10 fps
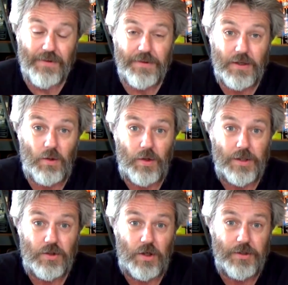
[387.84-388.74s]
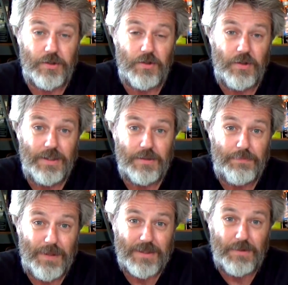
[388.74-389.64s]
other thing I want to try and do is
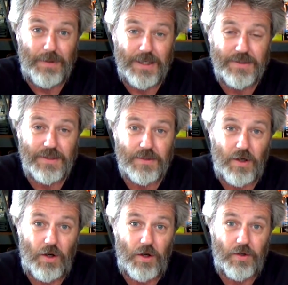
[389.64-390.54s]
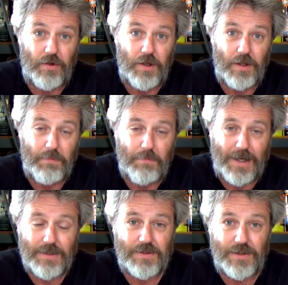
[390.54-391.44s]
back to basics on
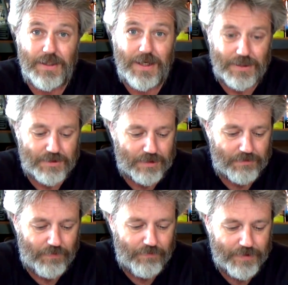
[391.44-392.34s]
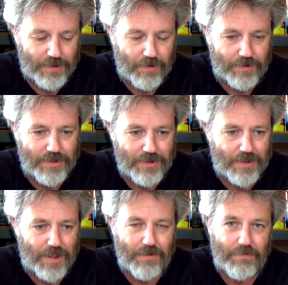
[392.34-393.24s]
Max the DR650. I
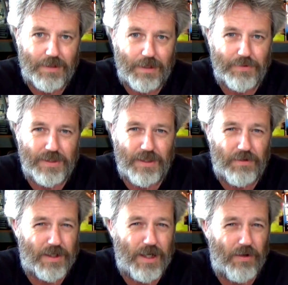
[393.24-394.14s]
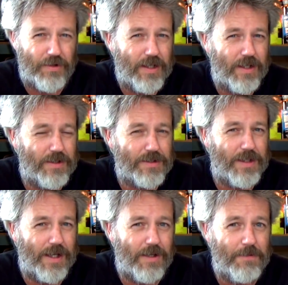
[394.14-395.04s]
did that a couple of years ago, I think it is
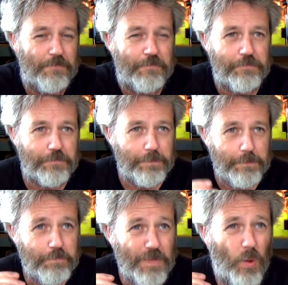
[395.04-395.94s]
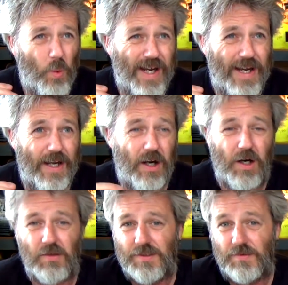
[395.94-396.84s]
now, where
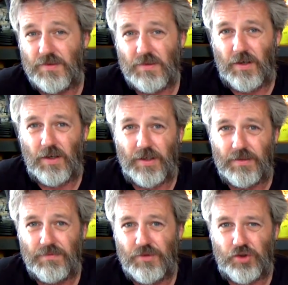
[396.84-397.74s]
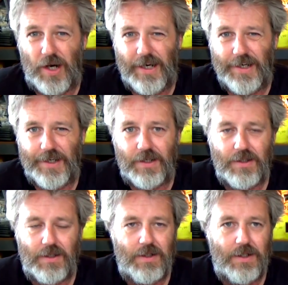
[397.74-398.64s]
it was kind of like training.
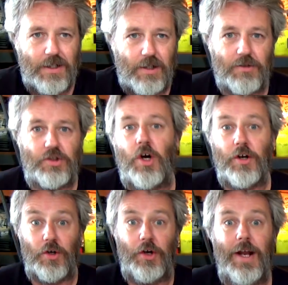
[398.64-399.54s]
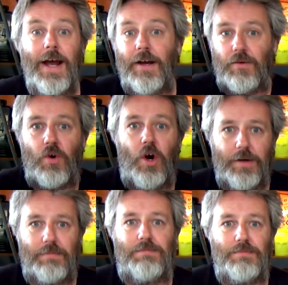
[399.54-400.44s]
I was trying to learn how to ride